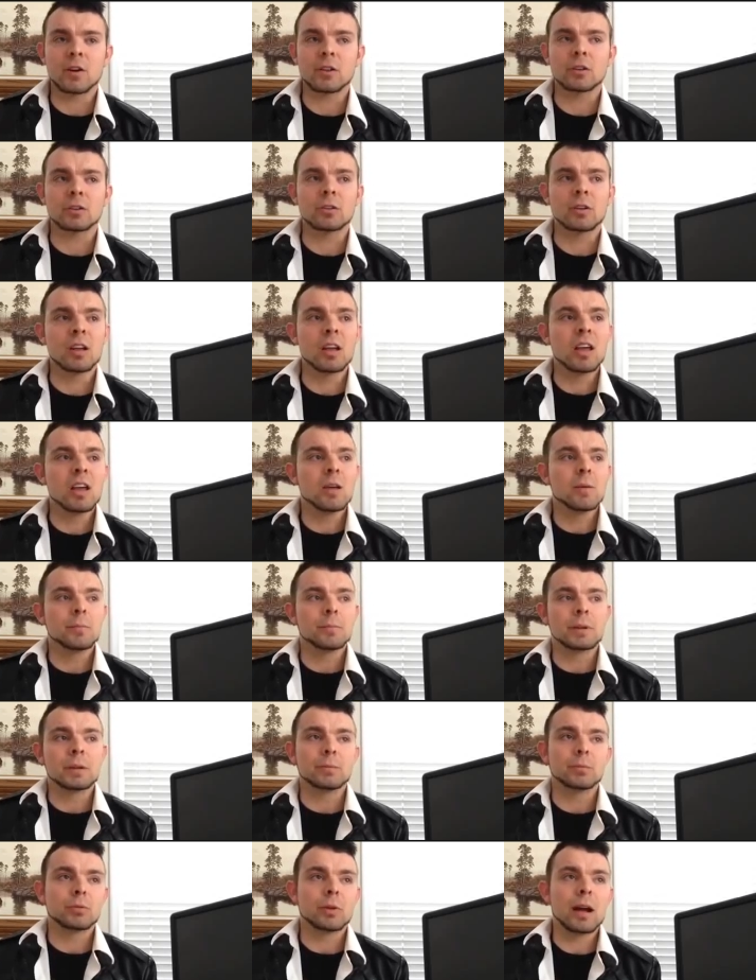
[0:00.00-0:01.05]
father
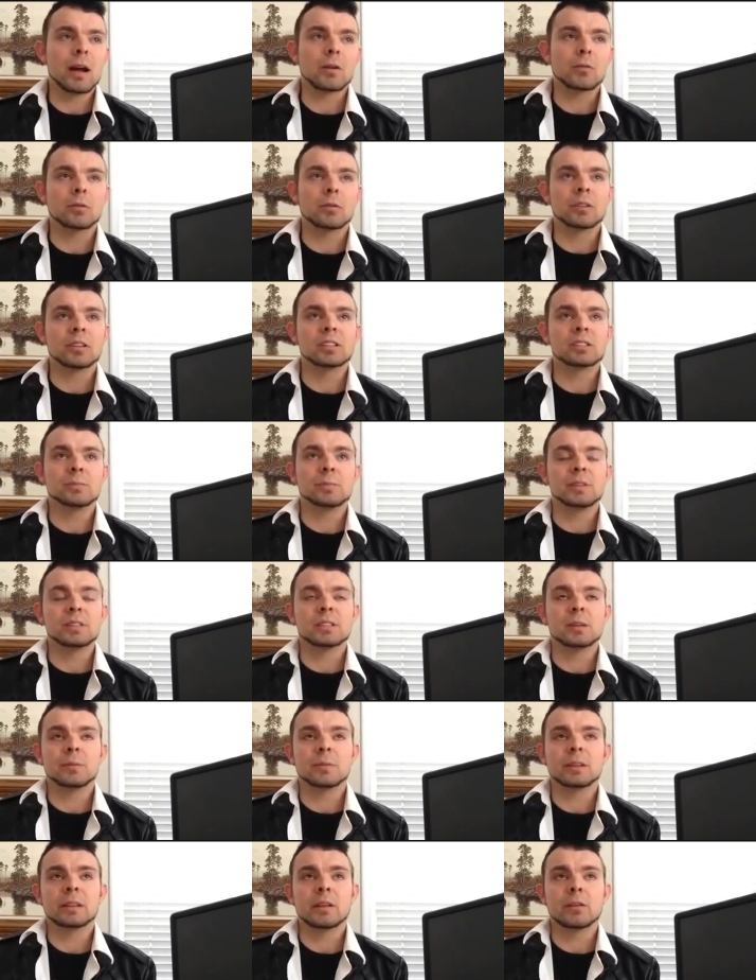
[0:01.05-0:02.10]
be proud? Would this be
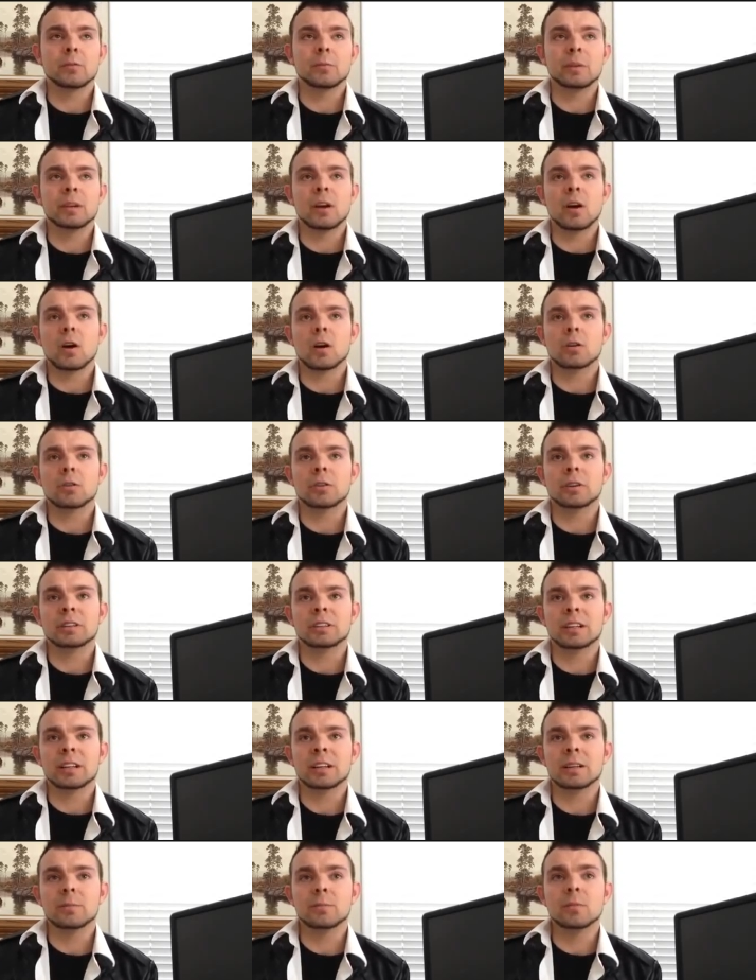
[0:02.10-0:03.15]
something that would be honoring
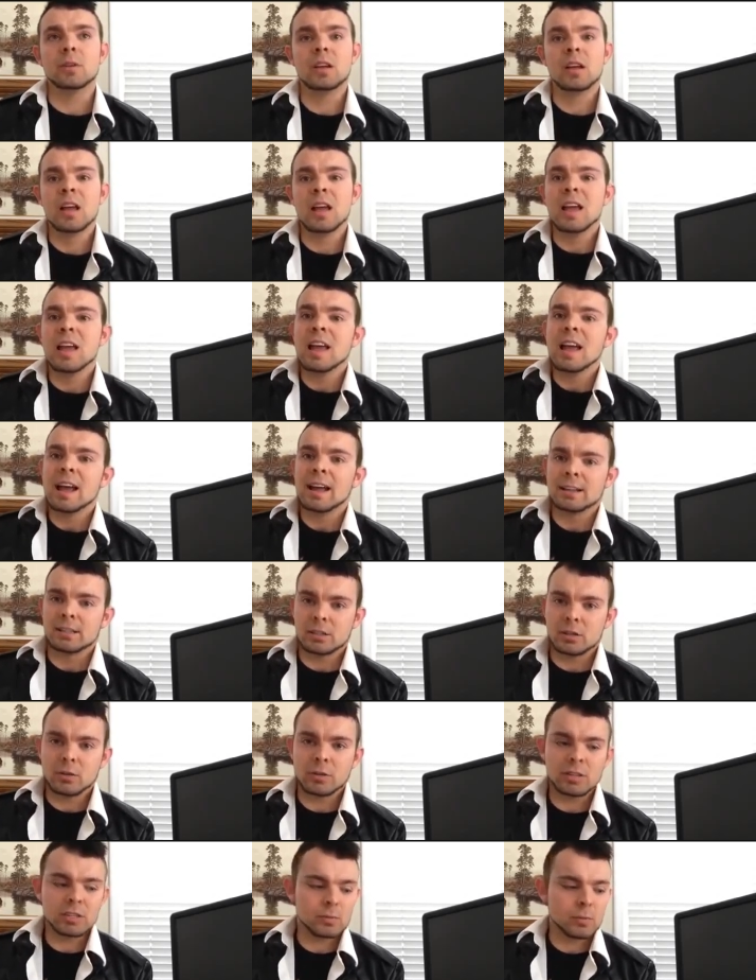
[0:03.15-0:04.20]
to him? And
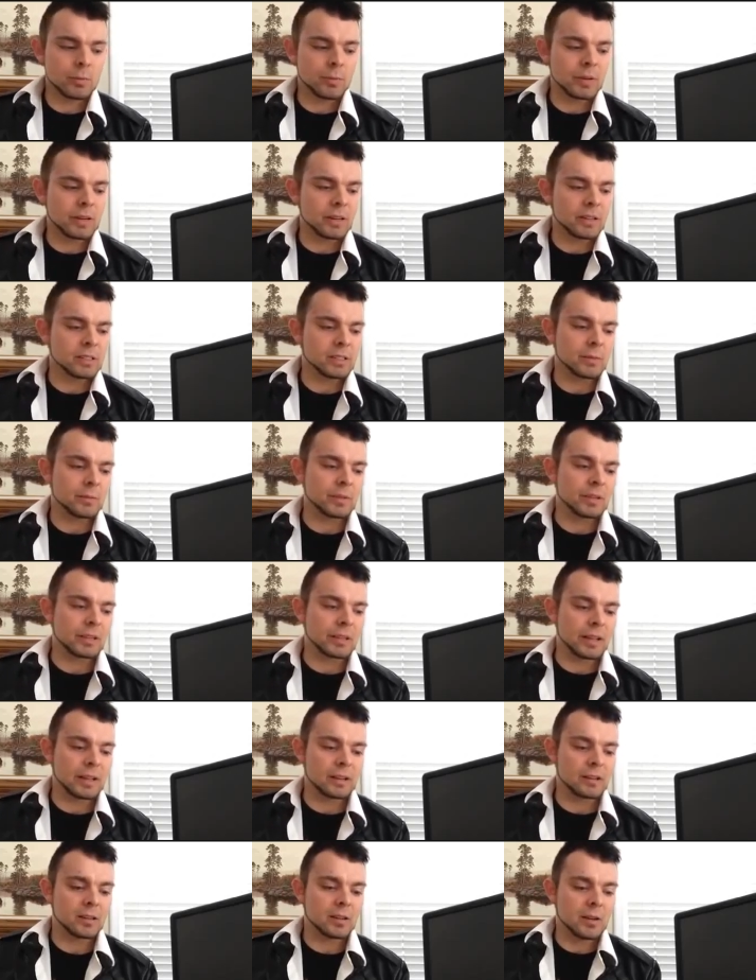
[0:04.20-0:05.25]
so this would be something
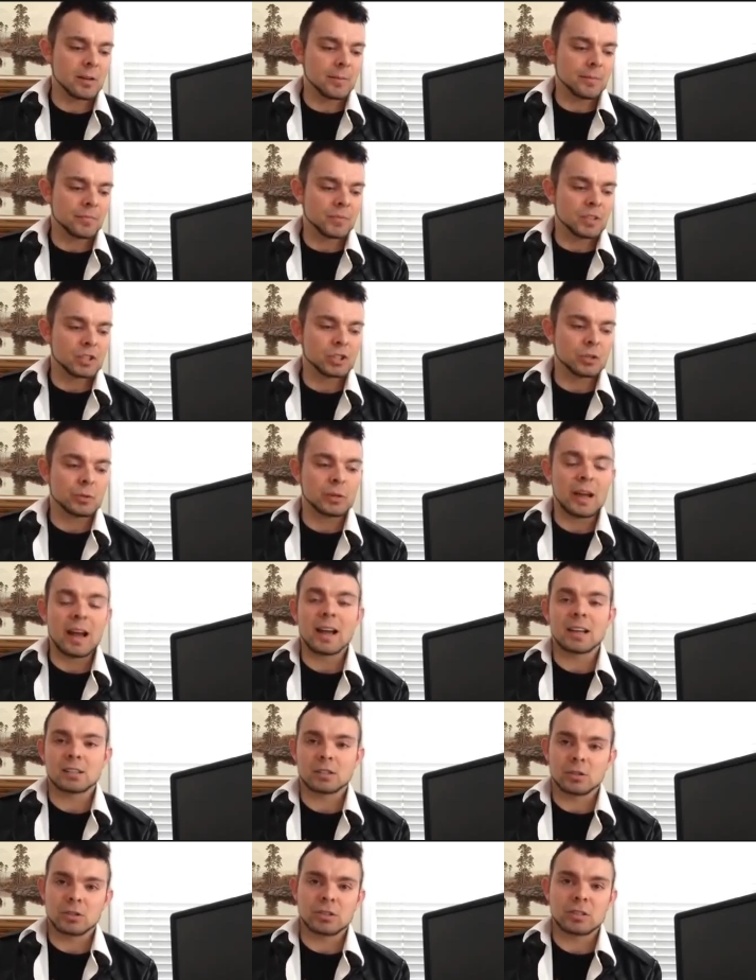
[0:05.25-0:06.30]
that she would
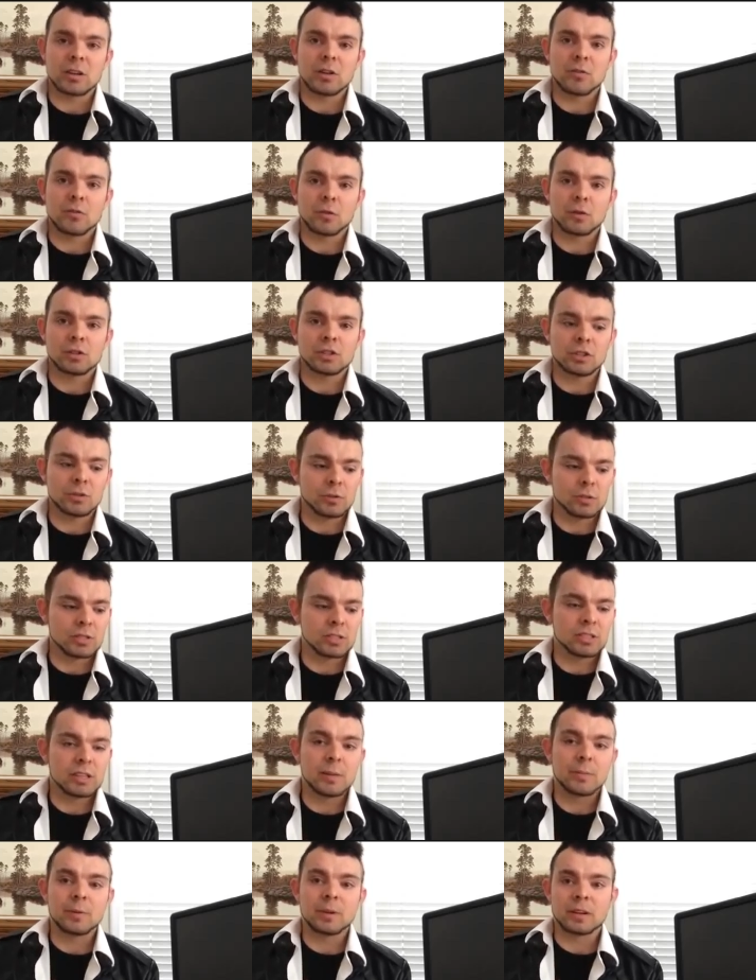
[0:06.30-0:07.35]
ask herself when she was
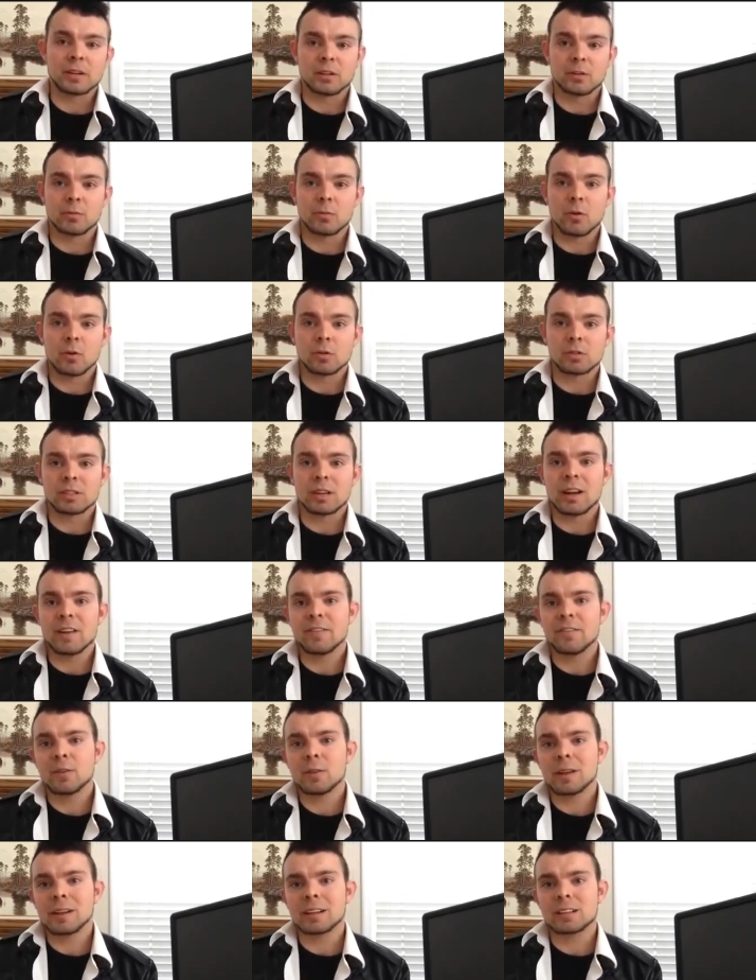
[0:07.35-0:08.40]
stepping into roles. And I
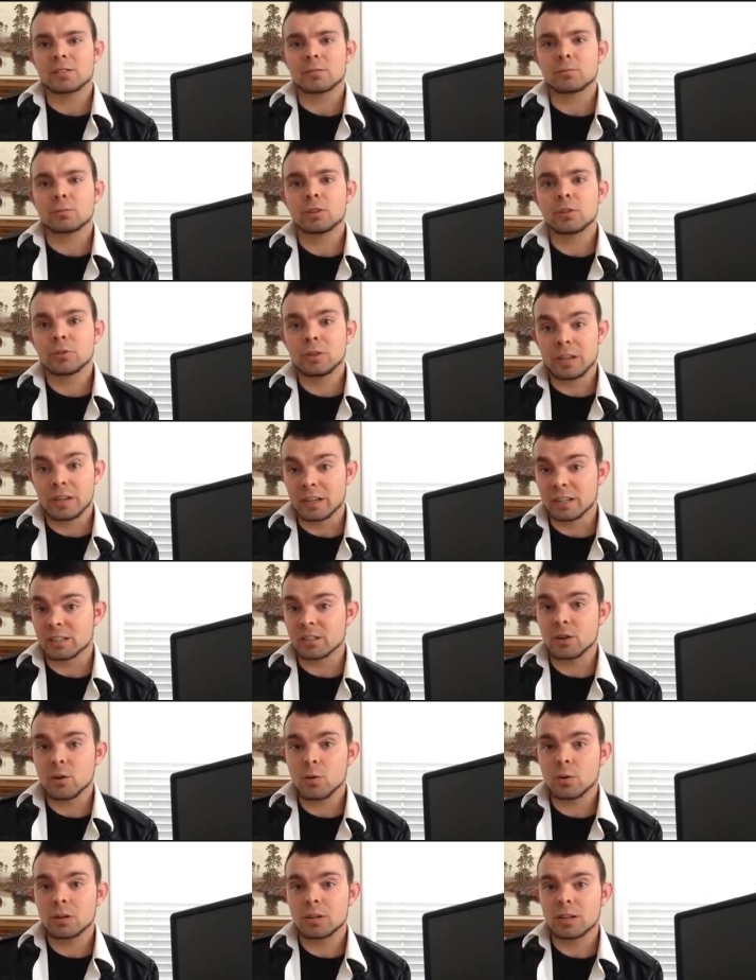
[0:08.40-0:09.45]
feel like it's unique because
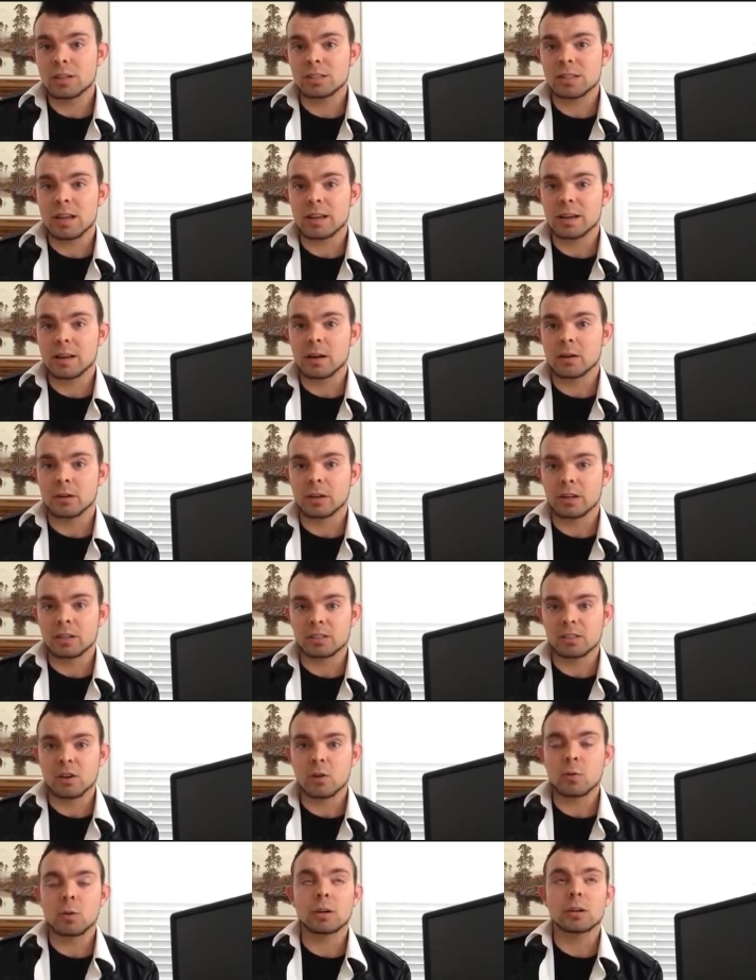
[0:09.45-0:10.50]
no one does that
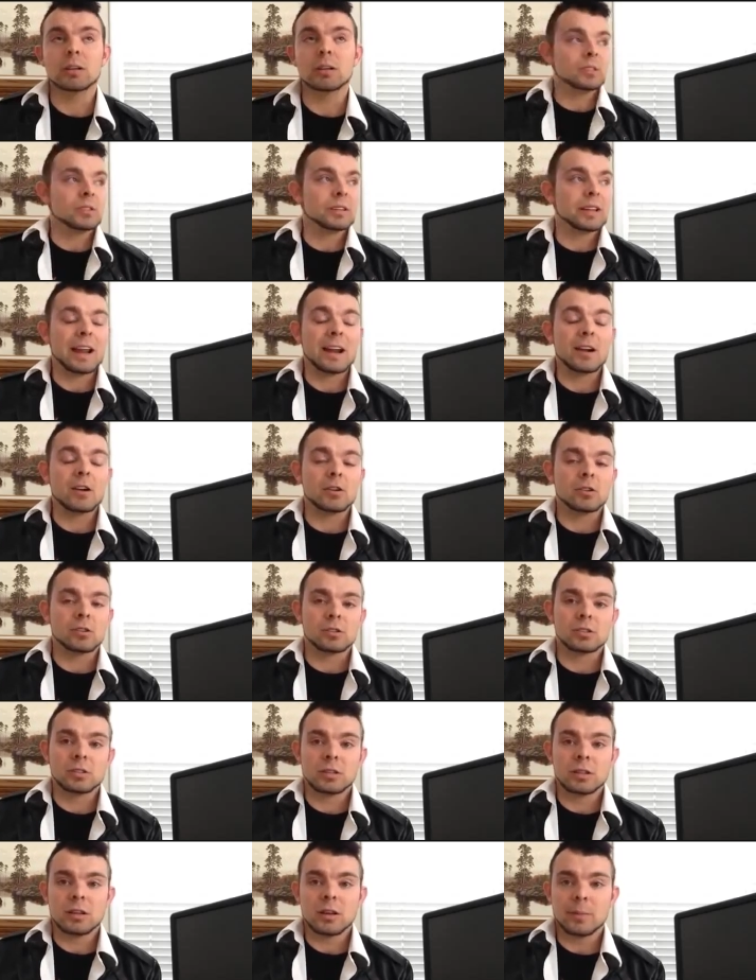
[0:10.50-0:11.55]
nowadays. No one
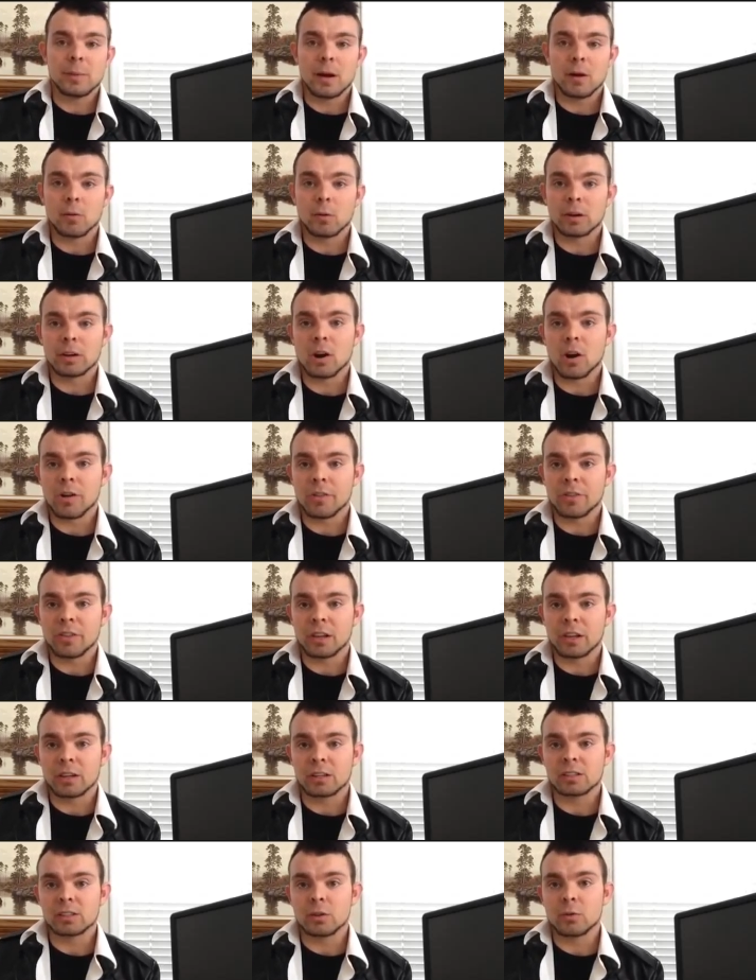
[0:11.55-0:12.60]
cares about what God
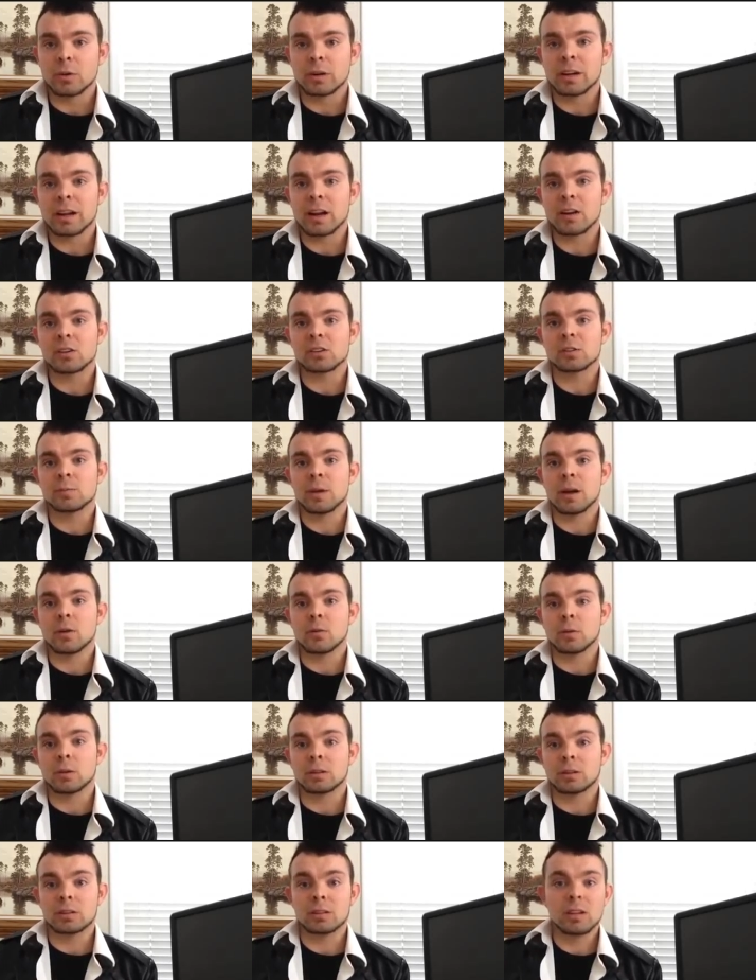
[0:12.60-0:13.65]
thinks, no one cares
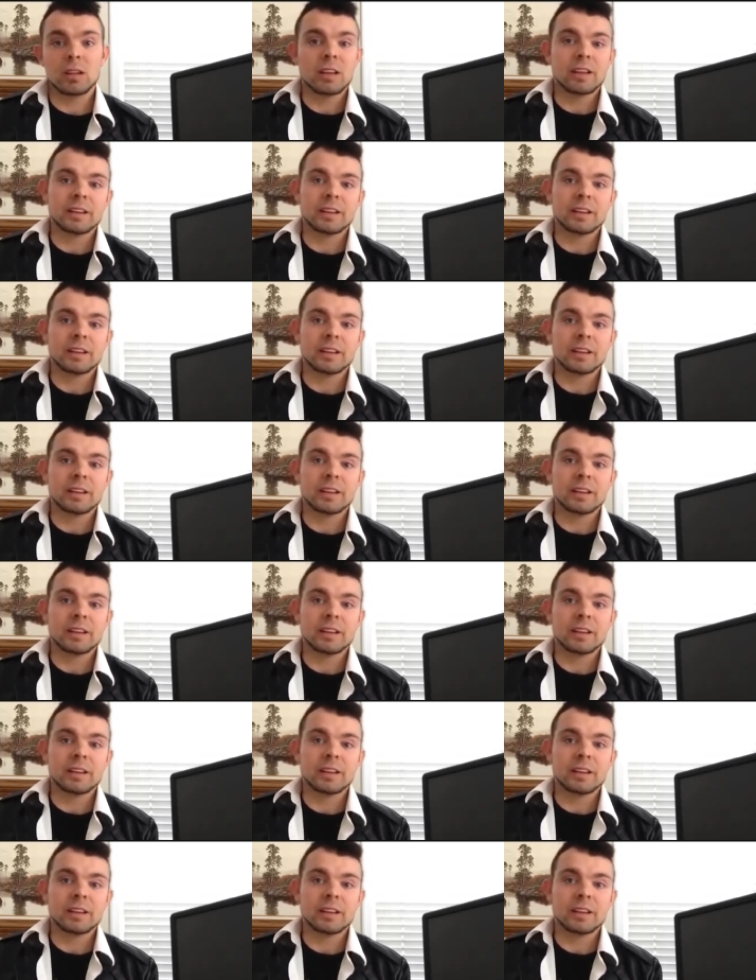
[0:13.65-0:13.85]
about what